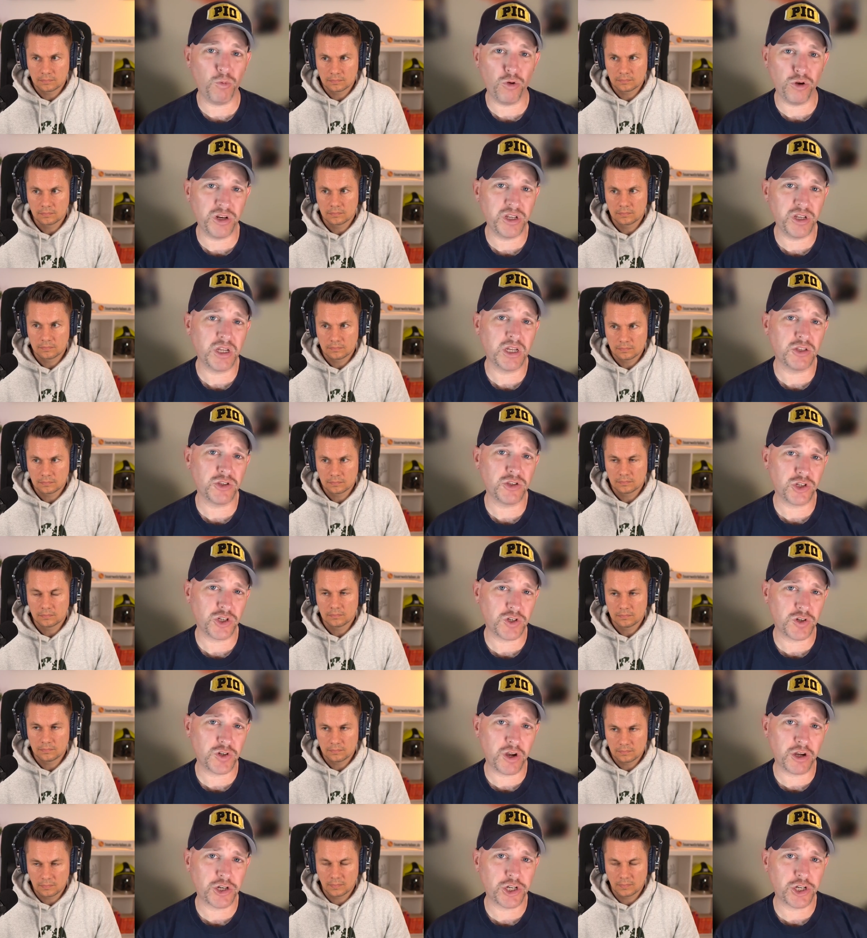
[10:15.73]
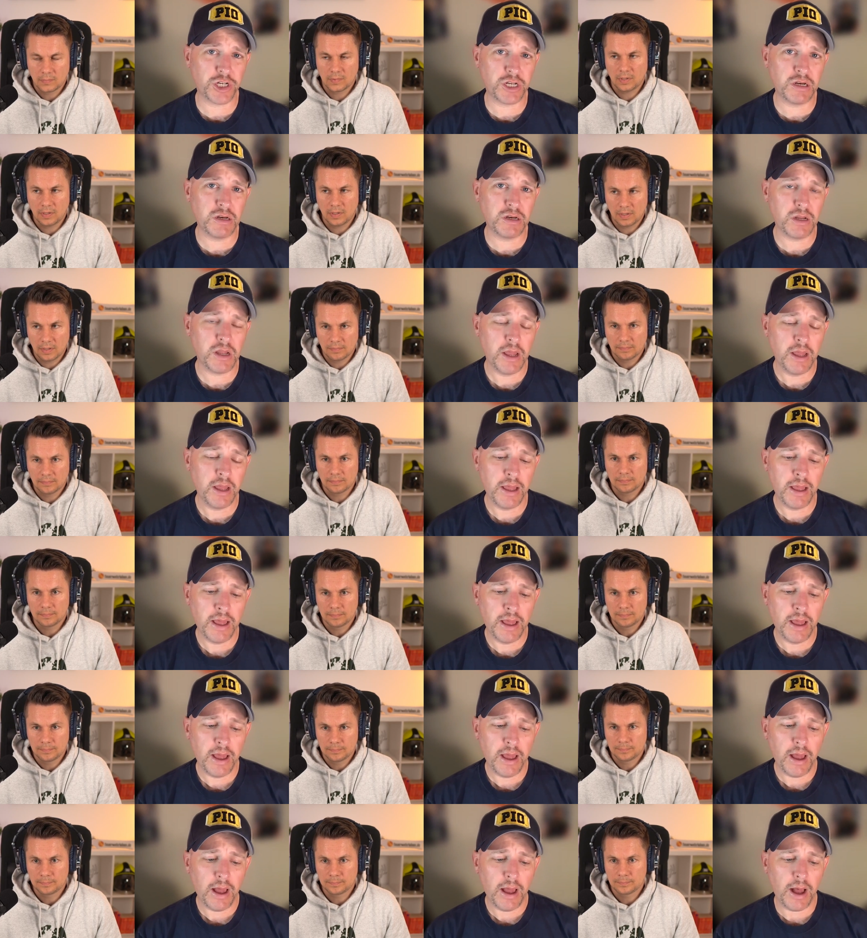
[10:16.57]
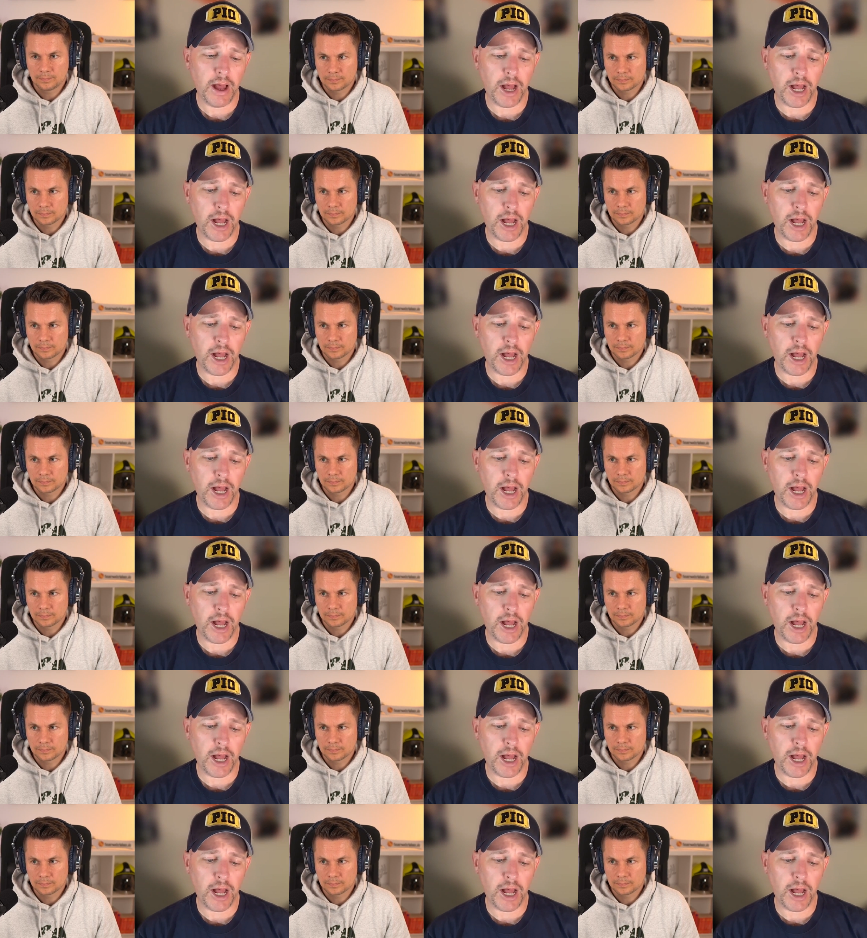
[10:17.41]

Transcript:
Speaker 1: wood construction, mm-hmm.